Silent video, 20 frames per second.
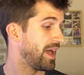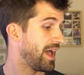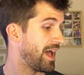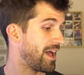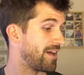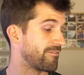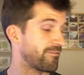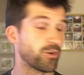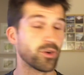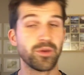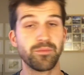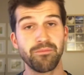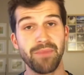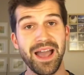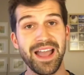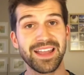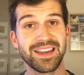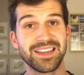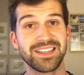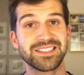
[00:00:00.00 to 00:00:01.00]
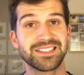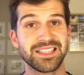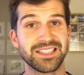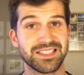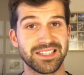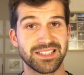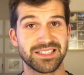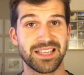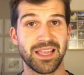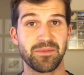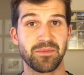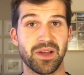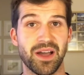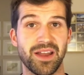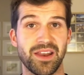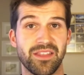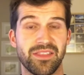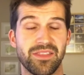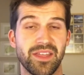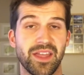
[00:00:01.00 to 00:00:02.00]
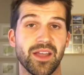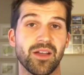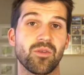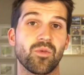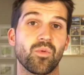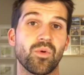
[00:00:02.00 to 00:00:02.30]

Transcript: And for the magnets, it's the same kind of thing,